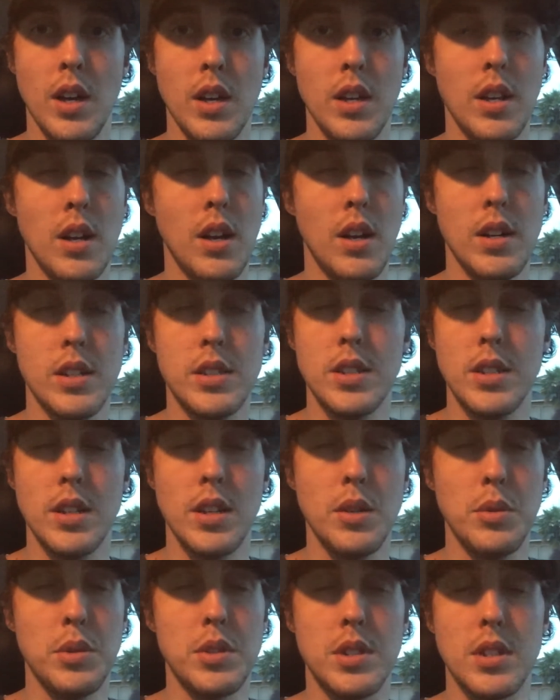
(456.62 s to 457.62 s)
you know, it, just,
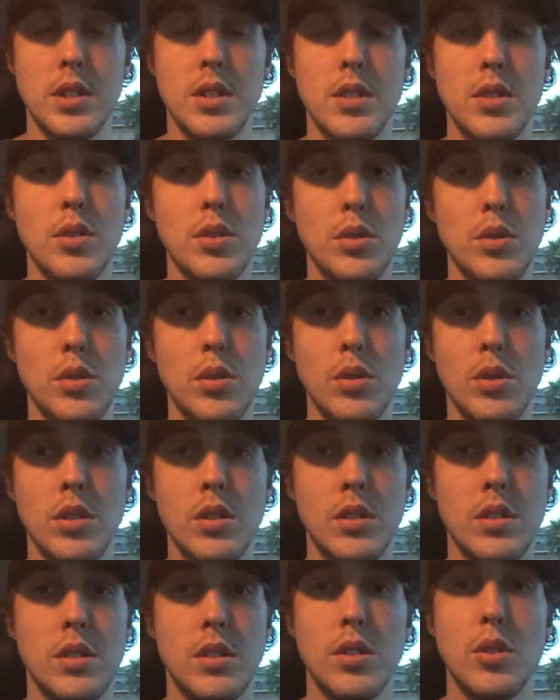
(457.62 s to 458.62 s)
it was just too,
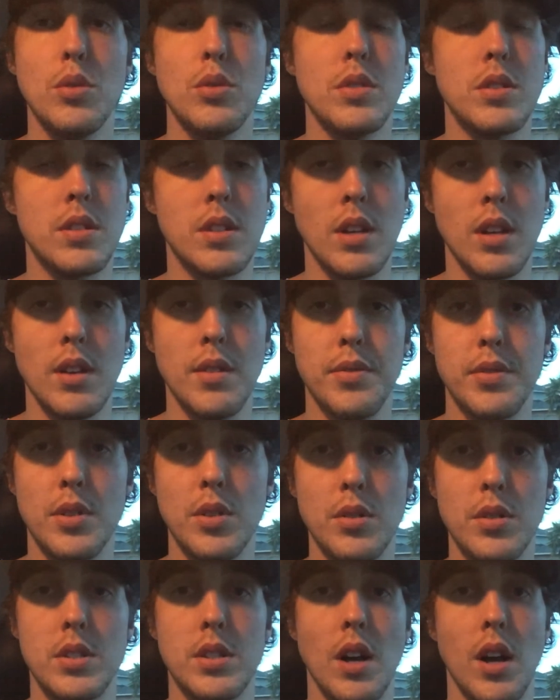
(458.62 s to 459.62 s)
too stiff,
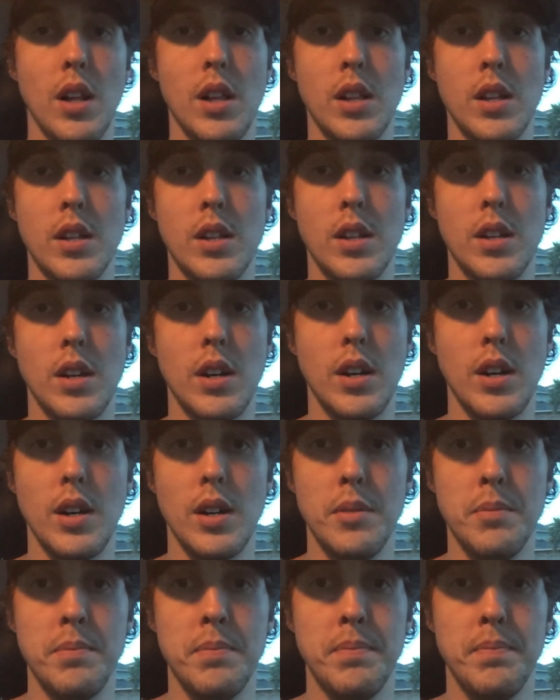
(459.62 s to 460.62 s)
too solid.
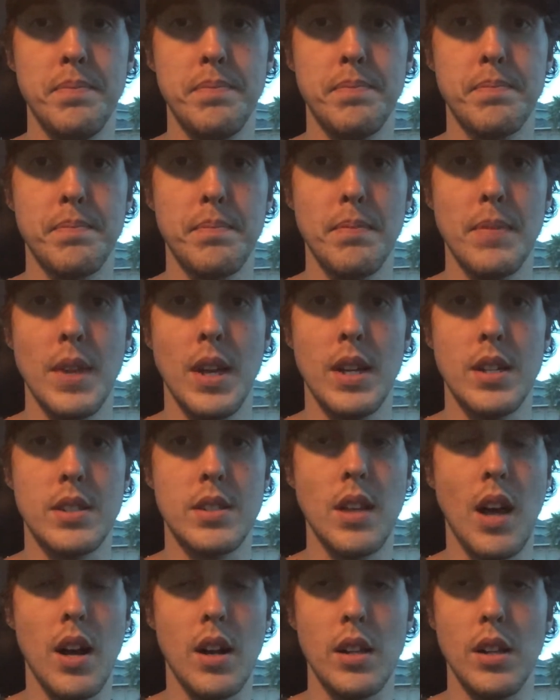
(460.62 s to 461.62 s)
Um, it's
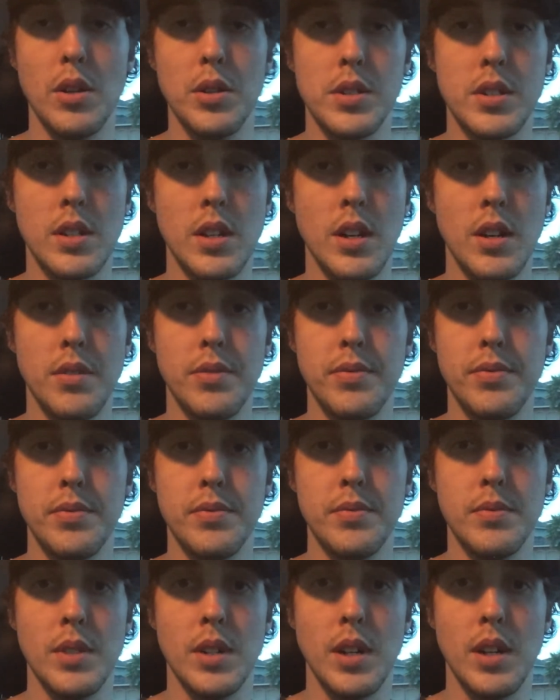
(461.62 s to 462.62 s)
not close
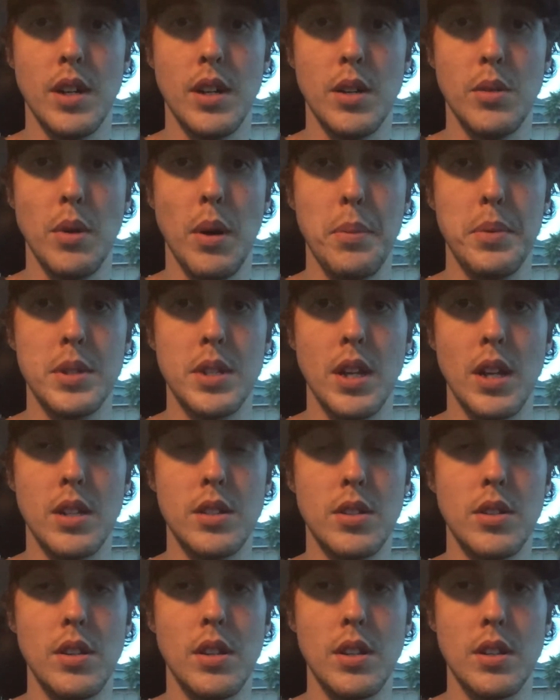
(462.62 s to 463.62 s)
enough Represented uh, representing
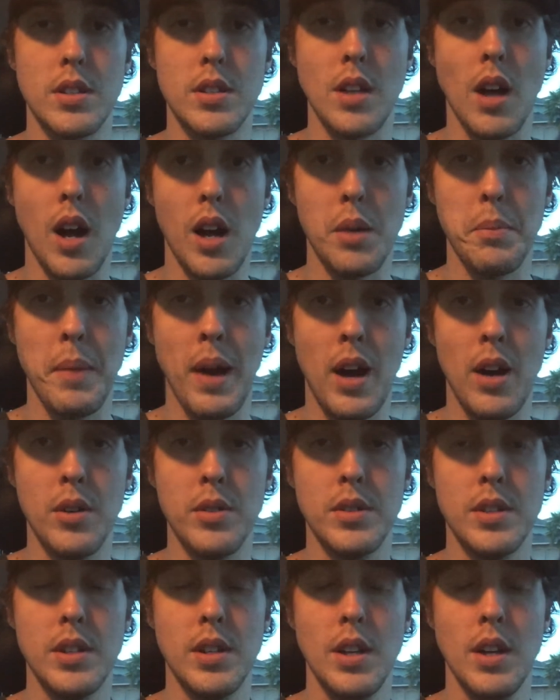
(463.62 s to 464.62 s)
to the stock
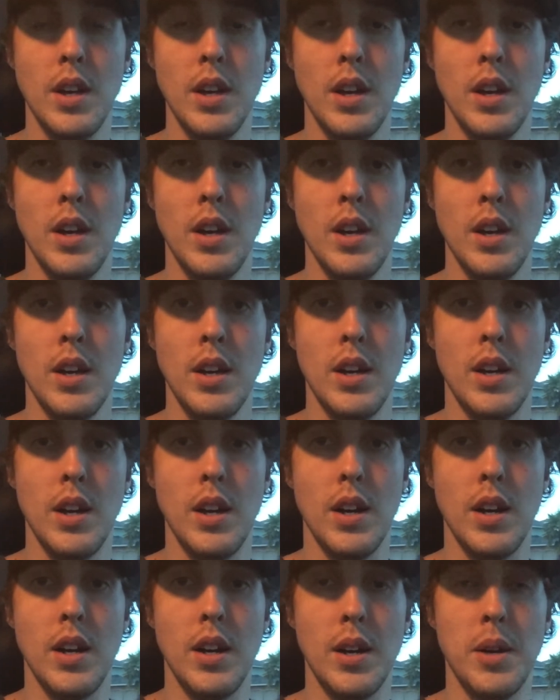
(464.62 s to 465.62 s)
mount.
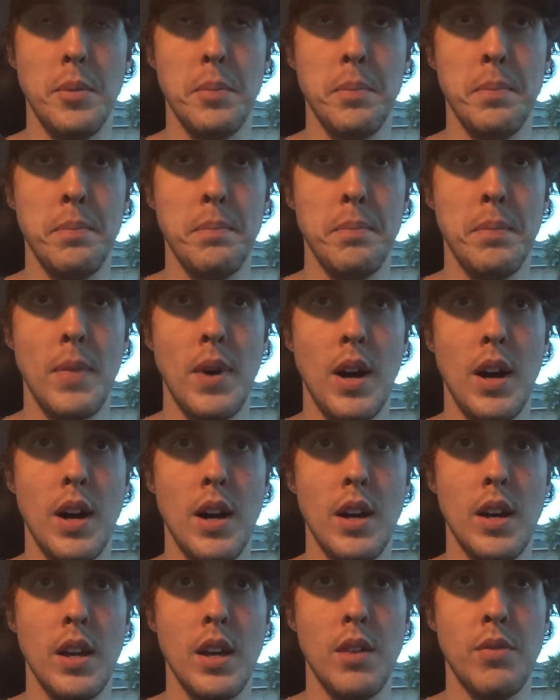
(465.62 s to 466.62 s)
Um,
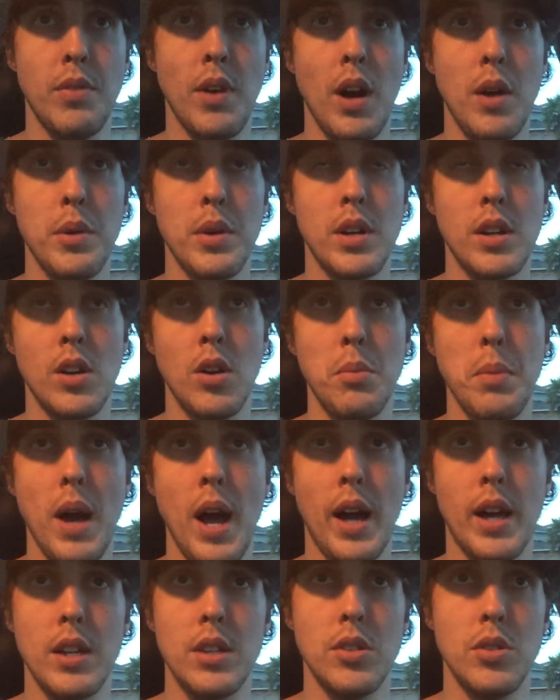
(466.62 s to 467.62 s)
if I were to go
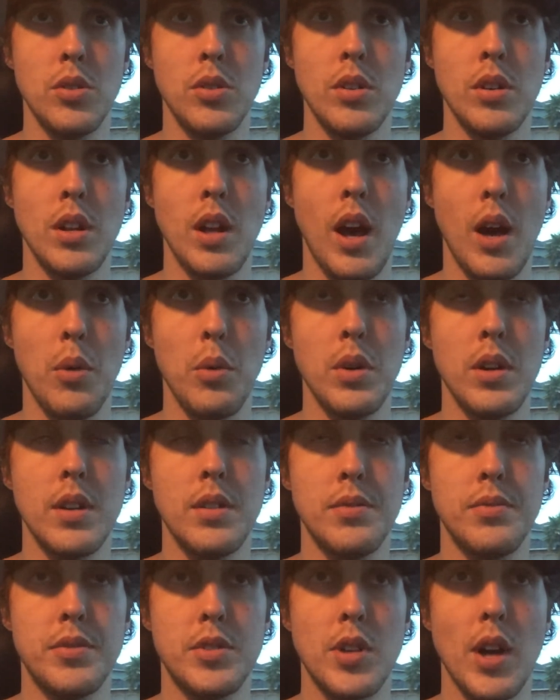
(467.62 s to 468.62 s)
back and do it, I would
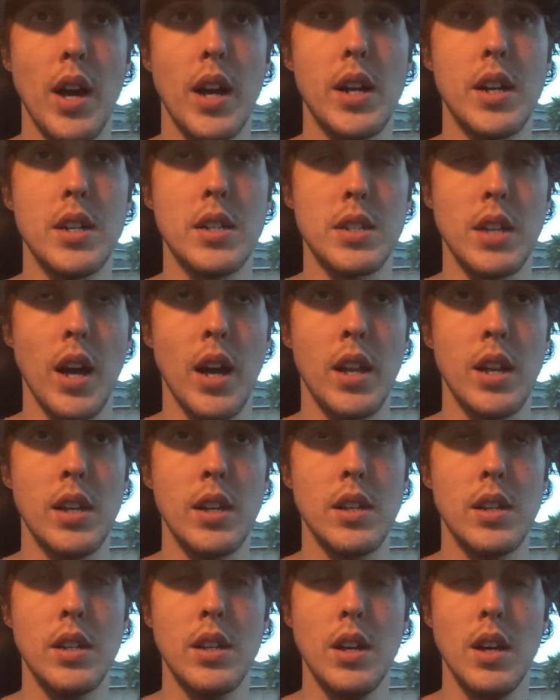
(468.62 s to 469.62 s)
have tried to design
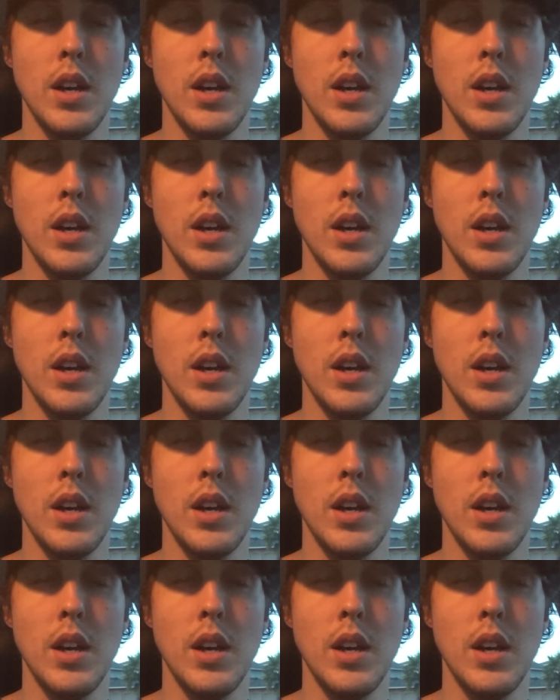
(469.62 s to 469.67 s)
it